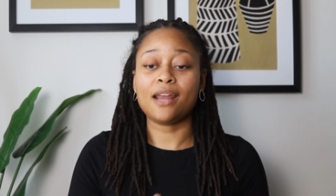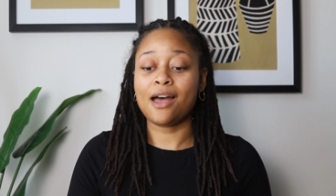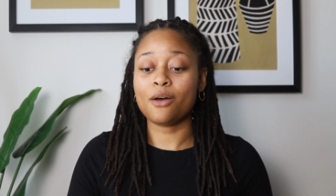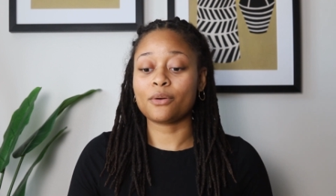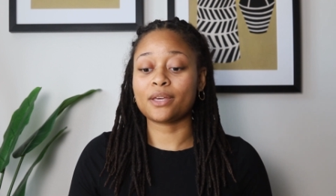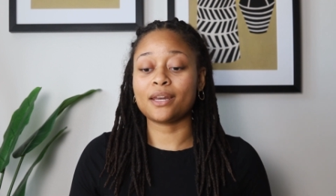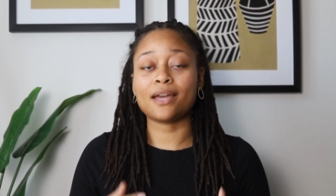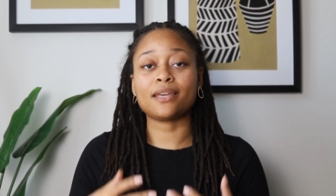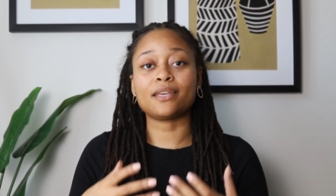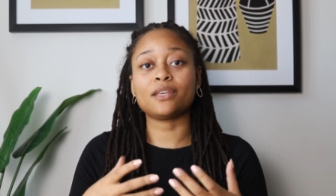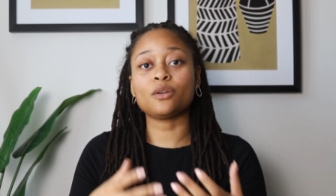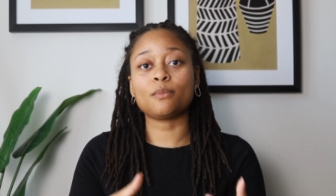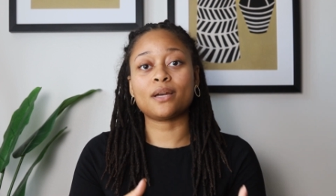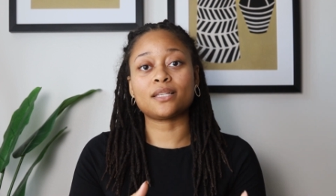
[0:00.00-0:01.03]
How can I
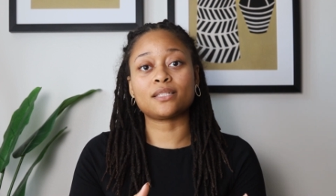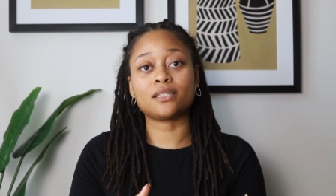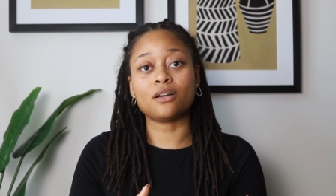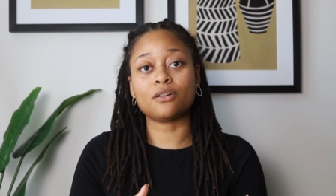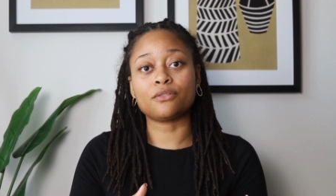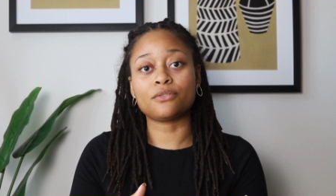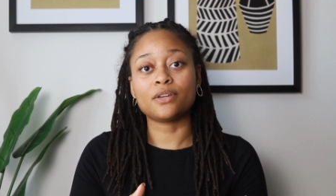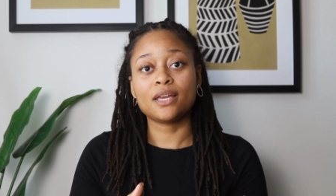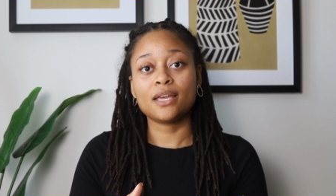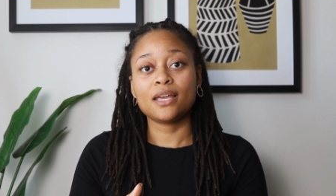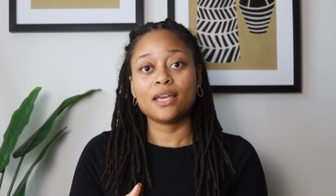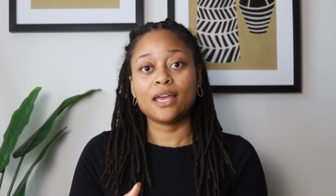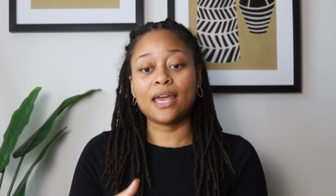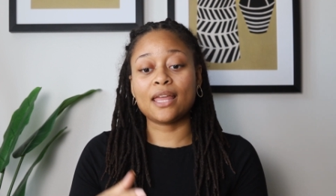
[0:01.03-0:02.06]
heal myself
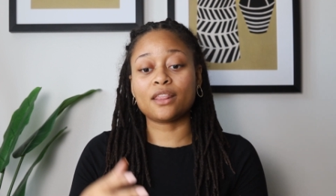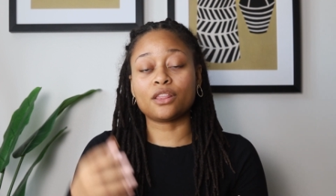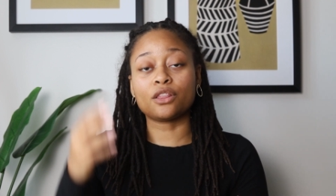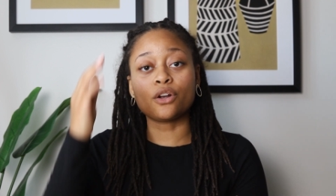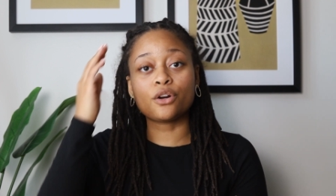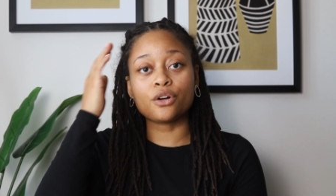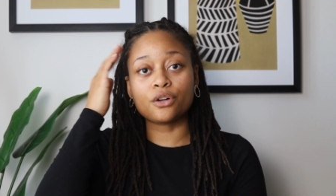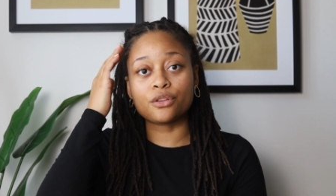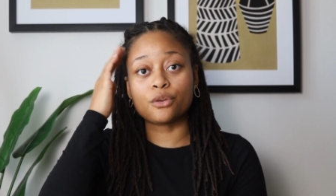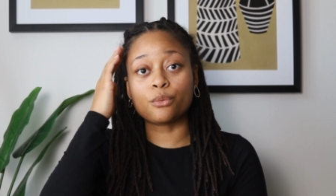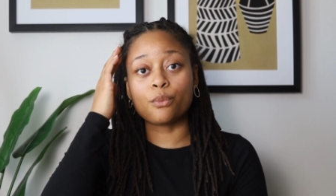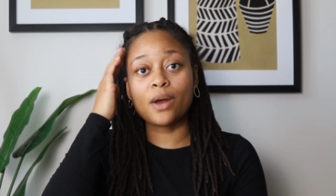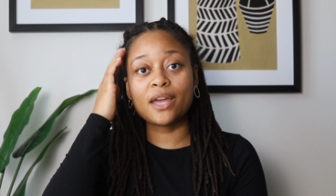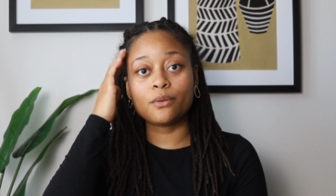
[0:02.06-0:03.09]
and learn
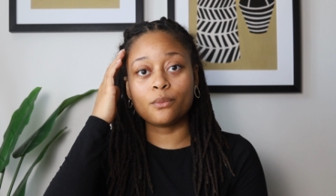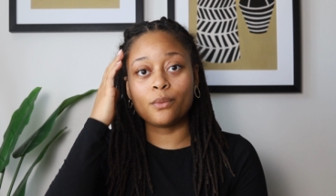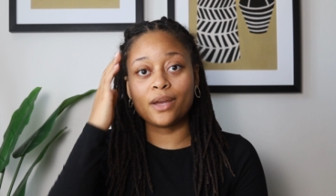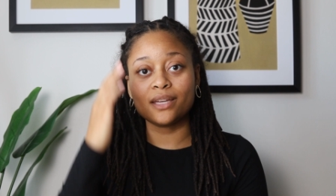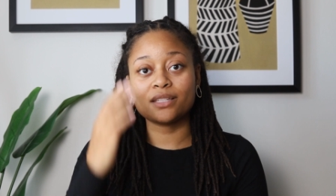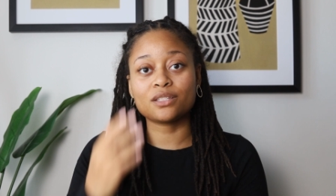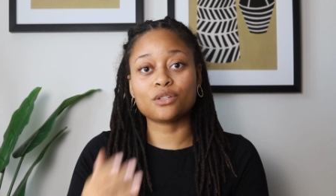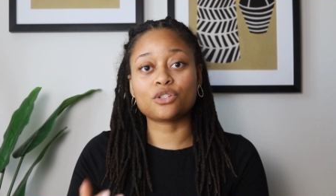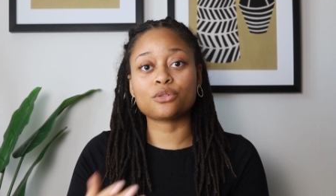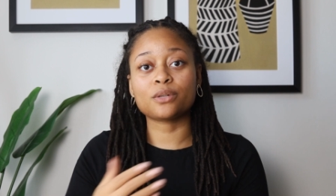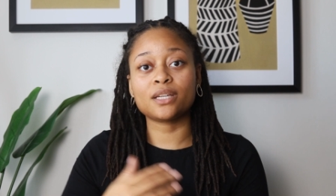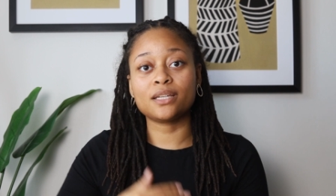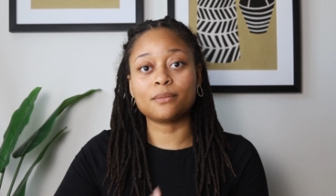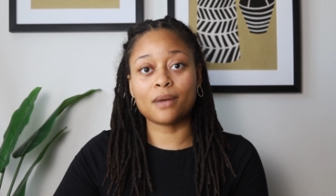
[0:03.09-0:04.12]
the right way to
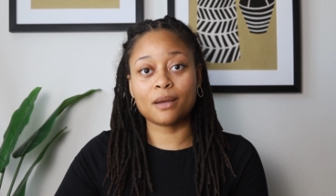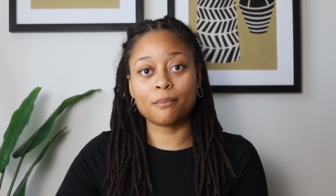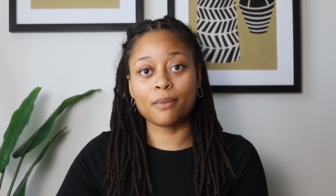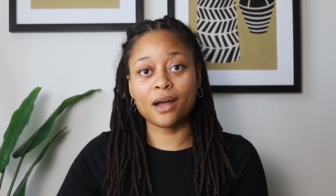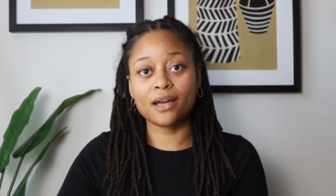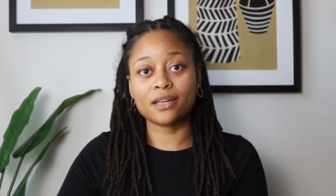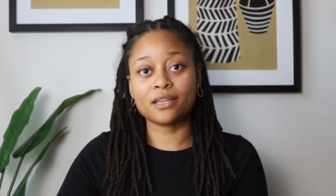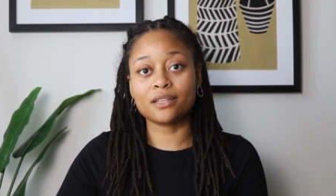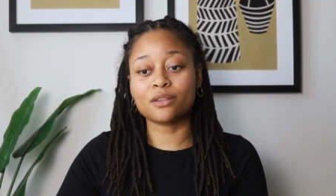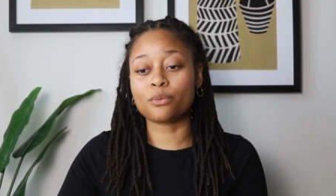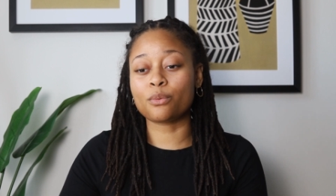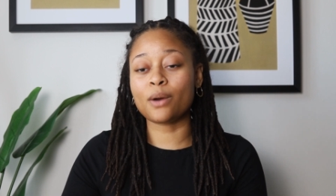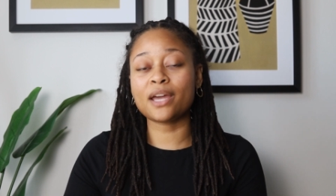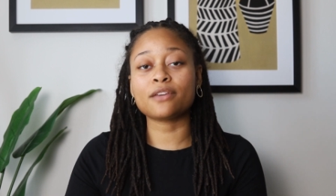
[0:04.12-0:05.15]
treat my body, the
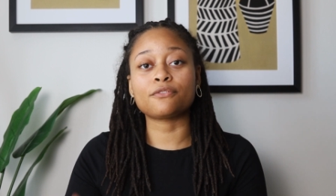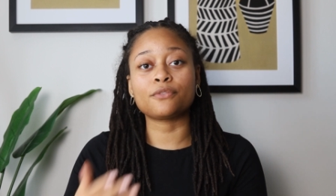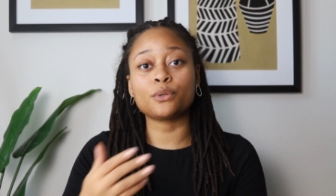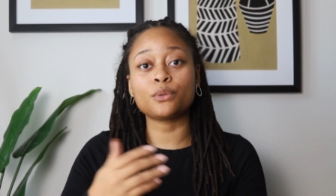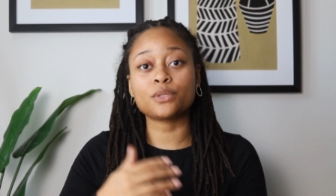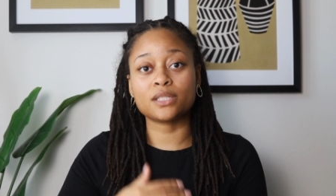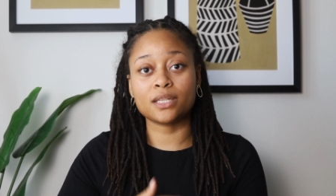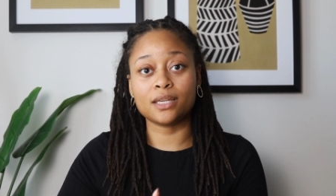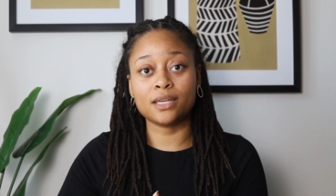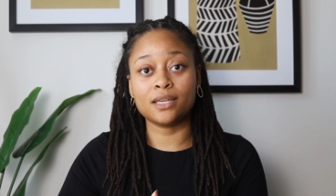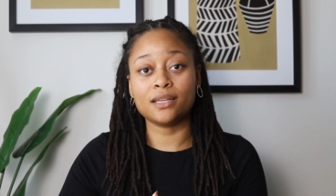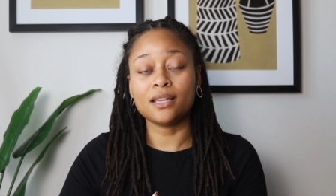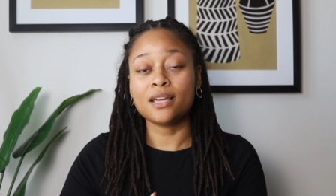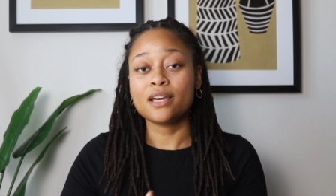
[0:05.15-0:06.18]
right foods to
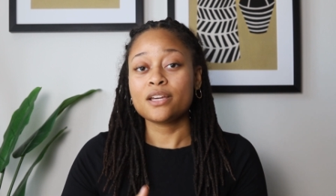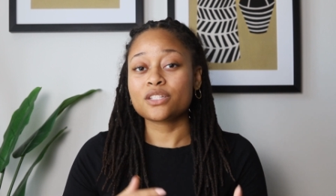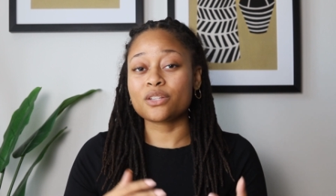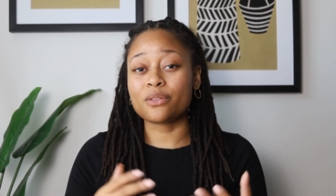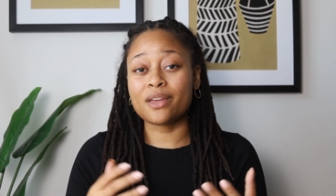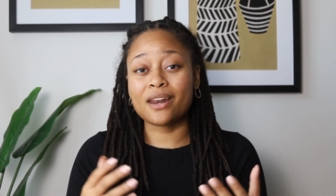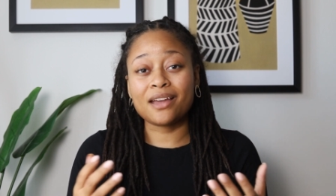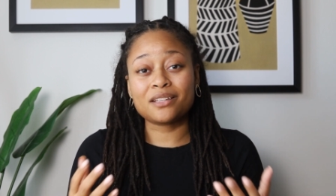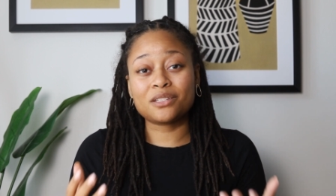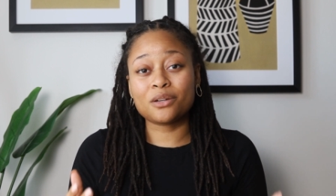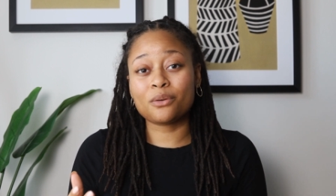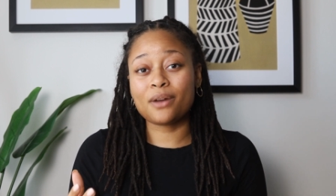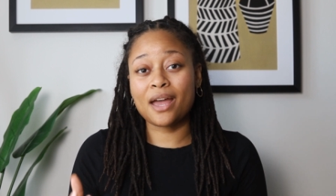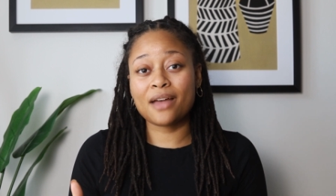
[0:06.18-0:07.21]
eat, so that I
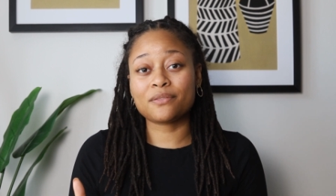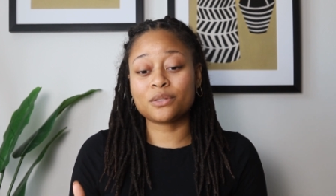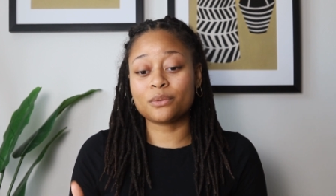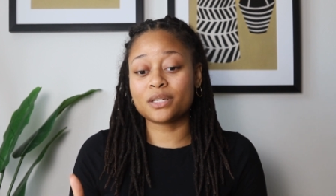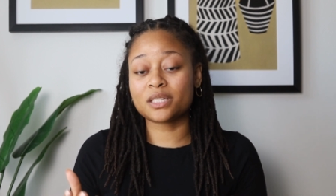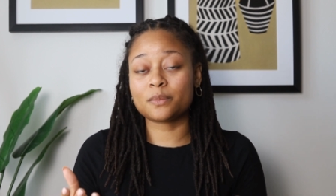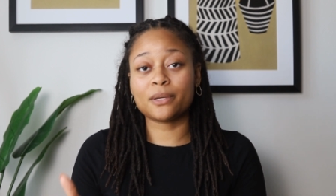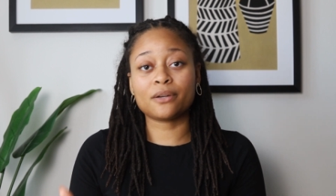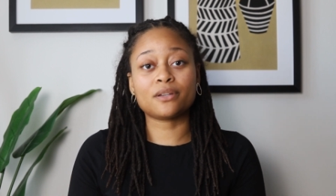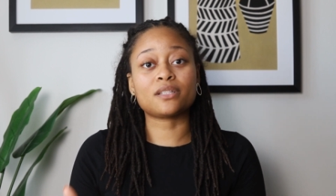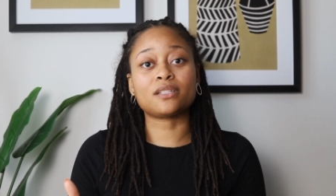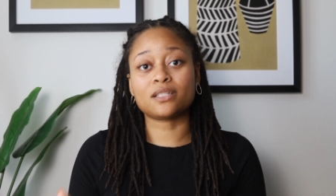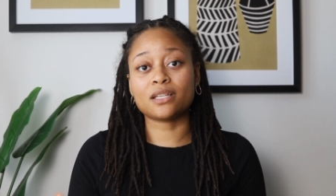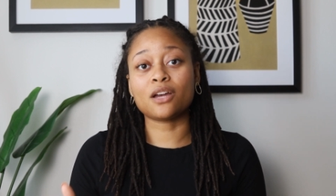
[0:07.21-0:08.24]
don't have to
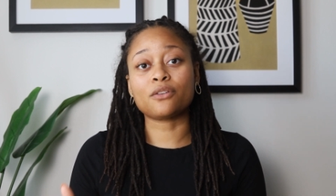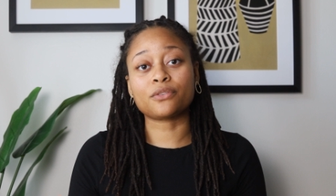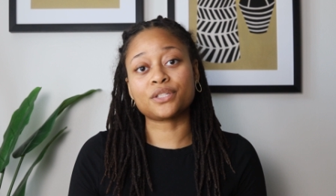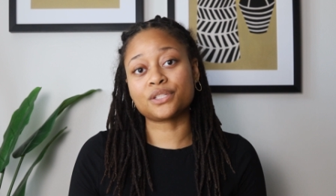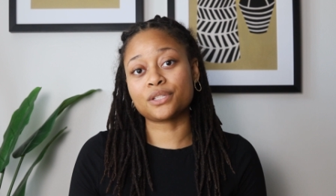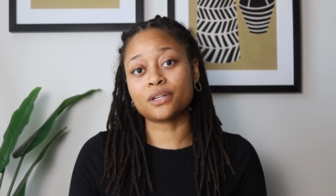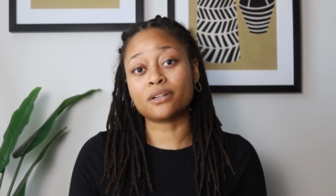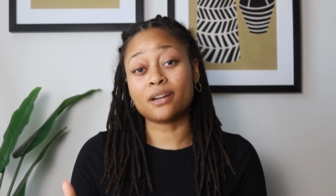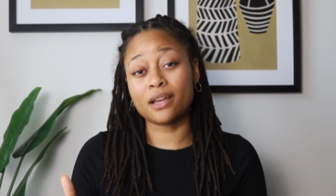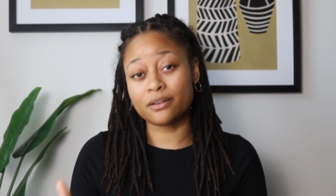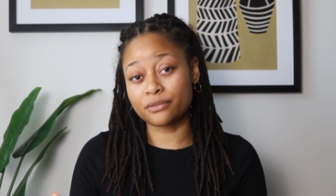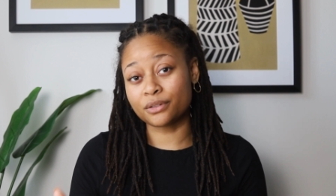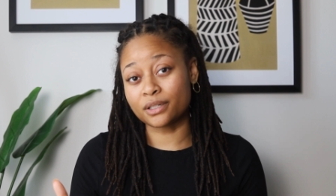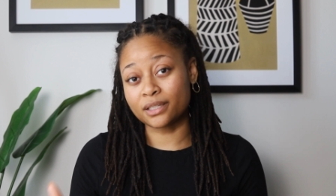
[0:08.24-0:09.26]
experience this health concern
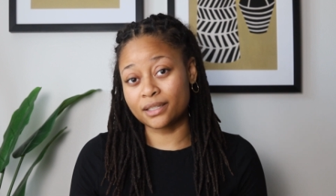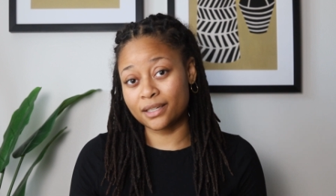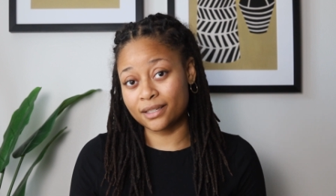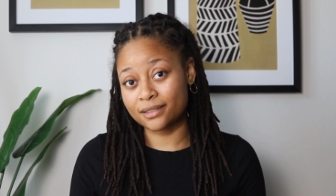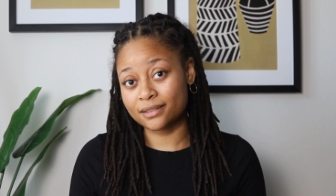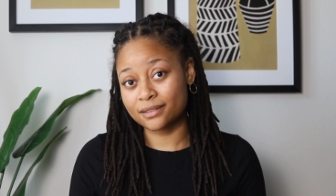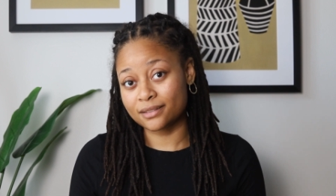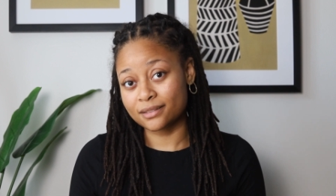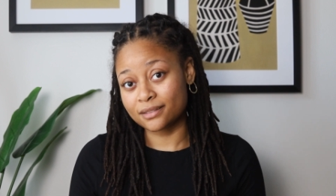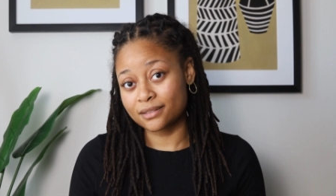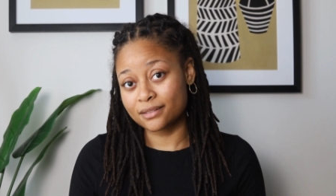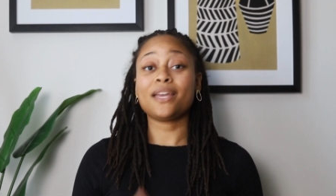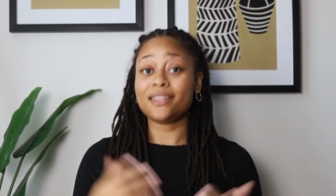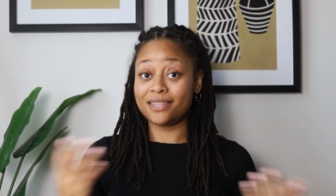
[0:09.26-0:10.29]
ever again?
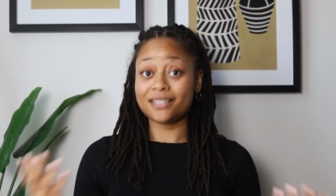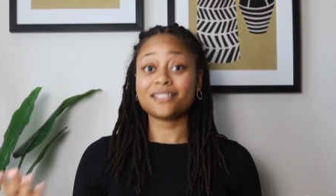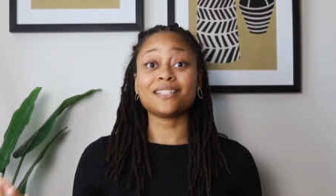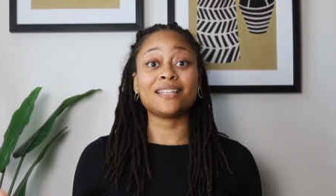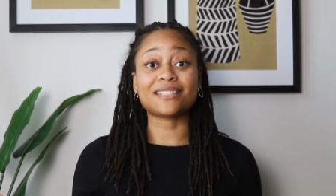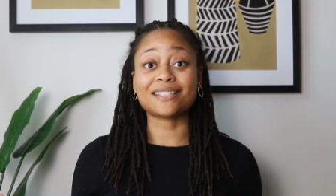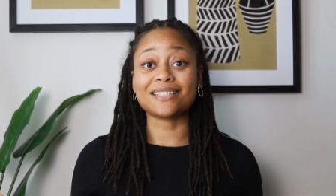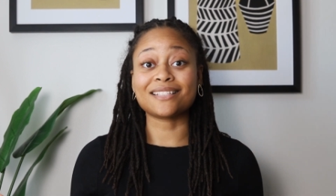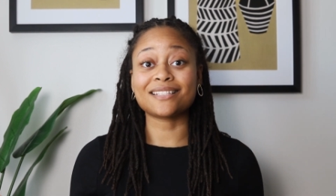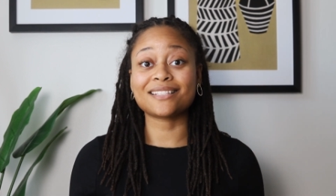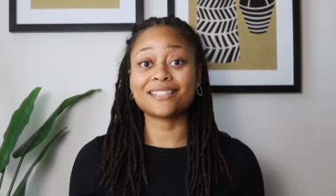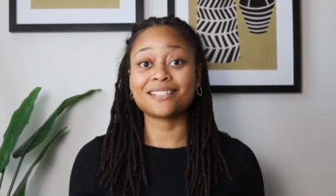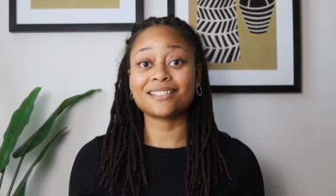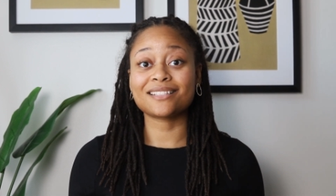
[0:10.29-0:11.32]
In this instance,